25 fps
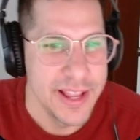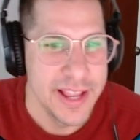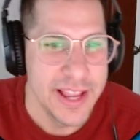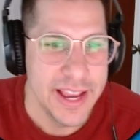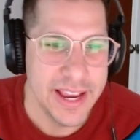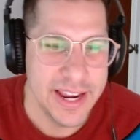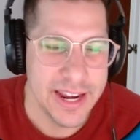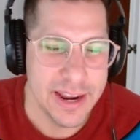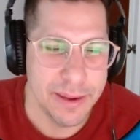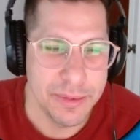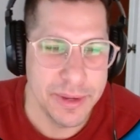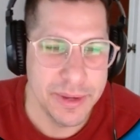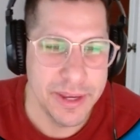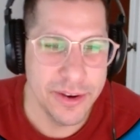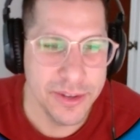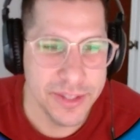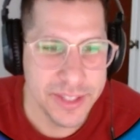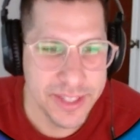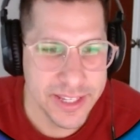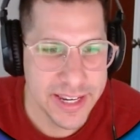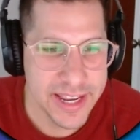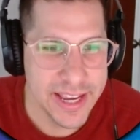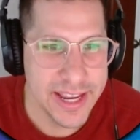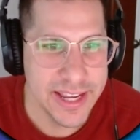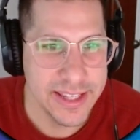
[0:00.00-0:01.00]
and I'm here
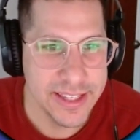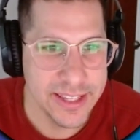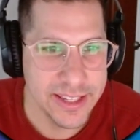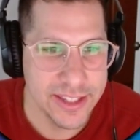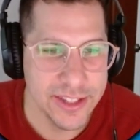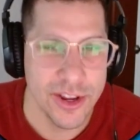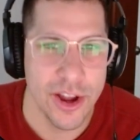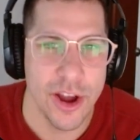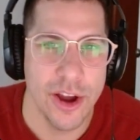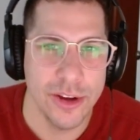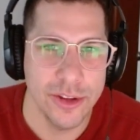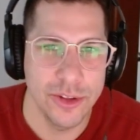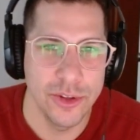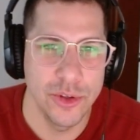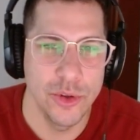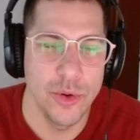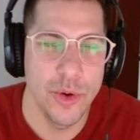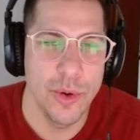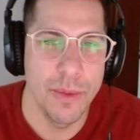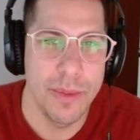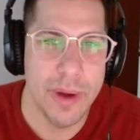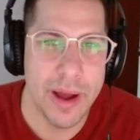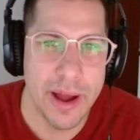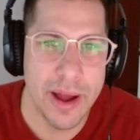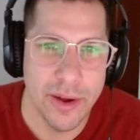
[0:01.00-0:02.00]
today to talk to you
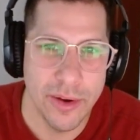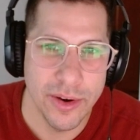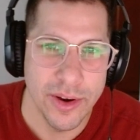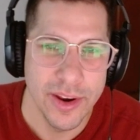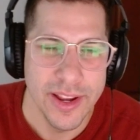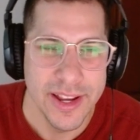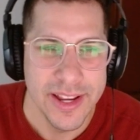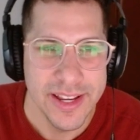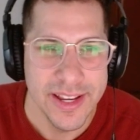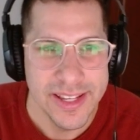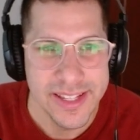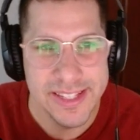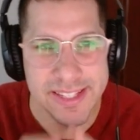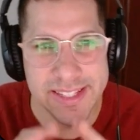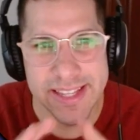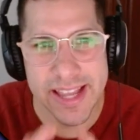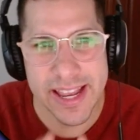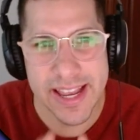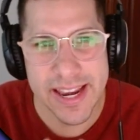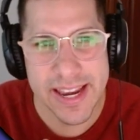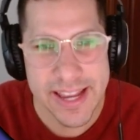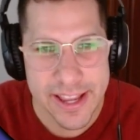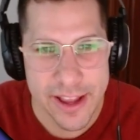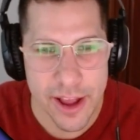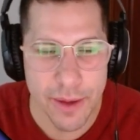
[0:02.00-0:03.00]
about
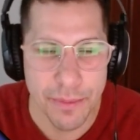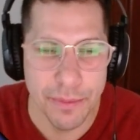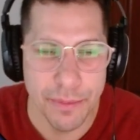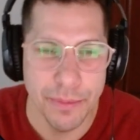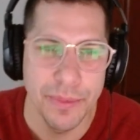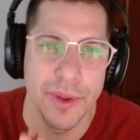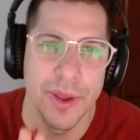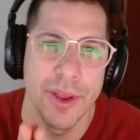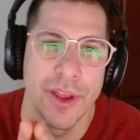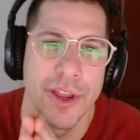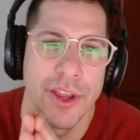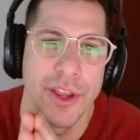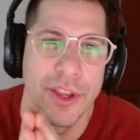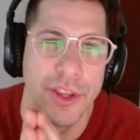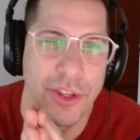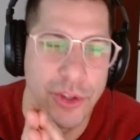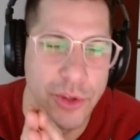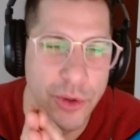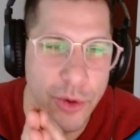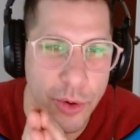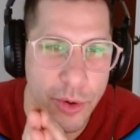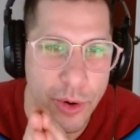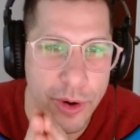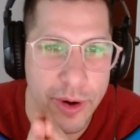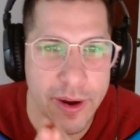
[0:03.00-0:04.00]
setting up
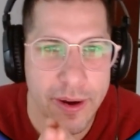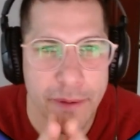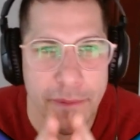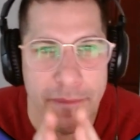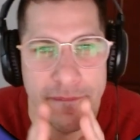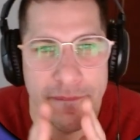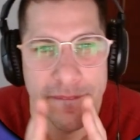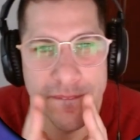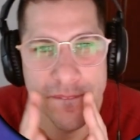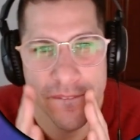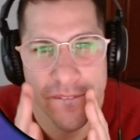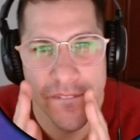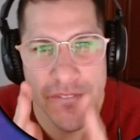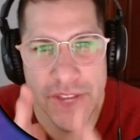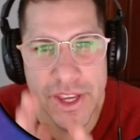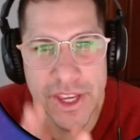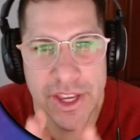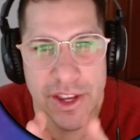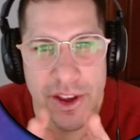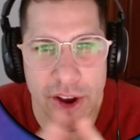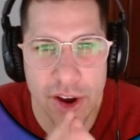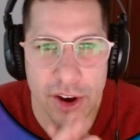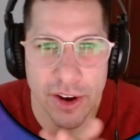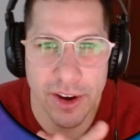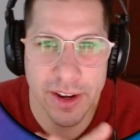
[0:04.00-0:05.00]
your
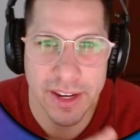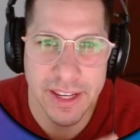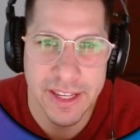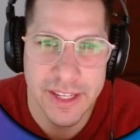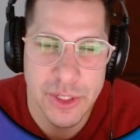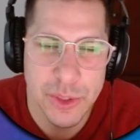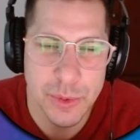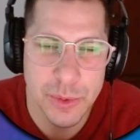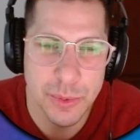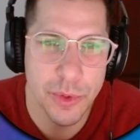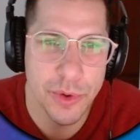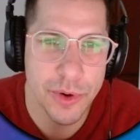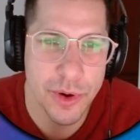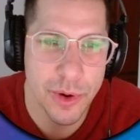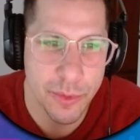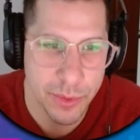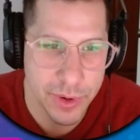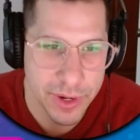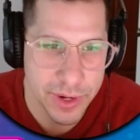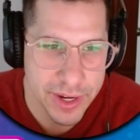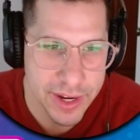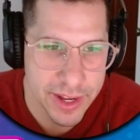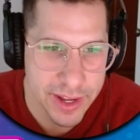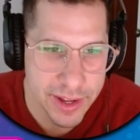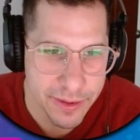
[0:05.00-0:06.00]
VR esports
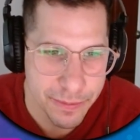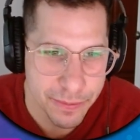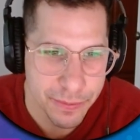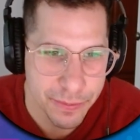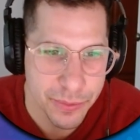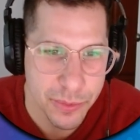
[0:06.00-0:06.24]
arena.